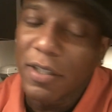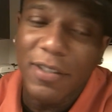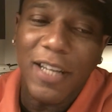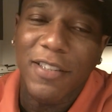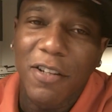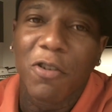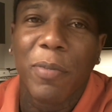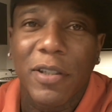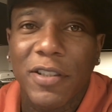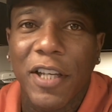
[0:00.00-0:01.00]
that's a little
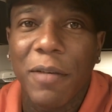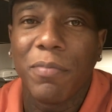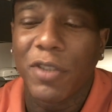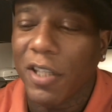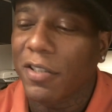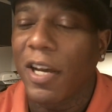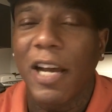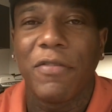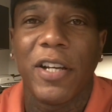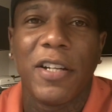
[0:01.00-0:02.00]
bit steep just to
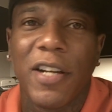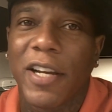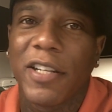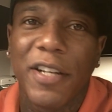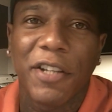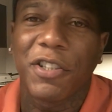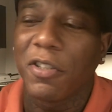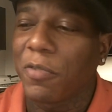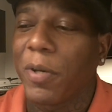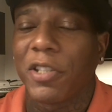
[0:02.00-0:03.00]
have the internet
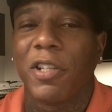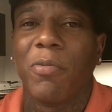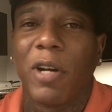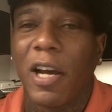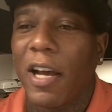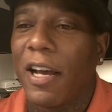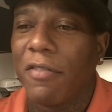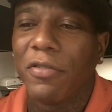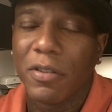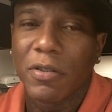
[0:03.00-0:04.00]
connection, especially when I have